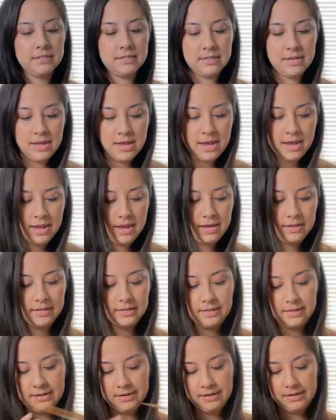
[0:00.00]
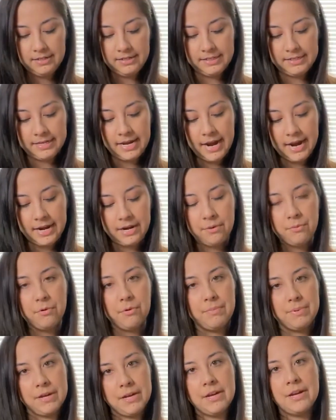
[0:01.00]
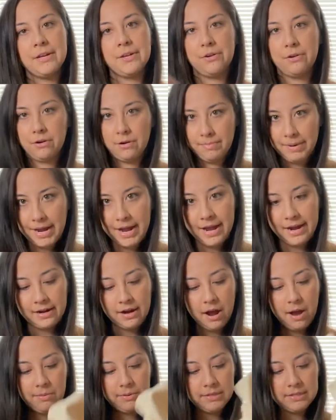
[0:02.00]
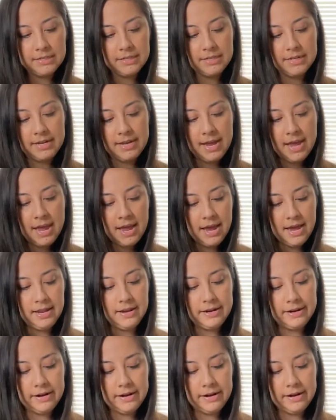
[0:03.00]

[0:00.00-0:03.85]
And then inside will be your bag, obviously. And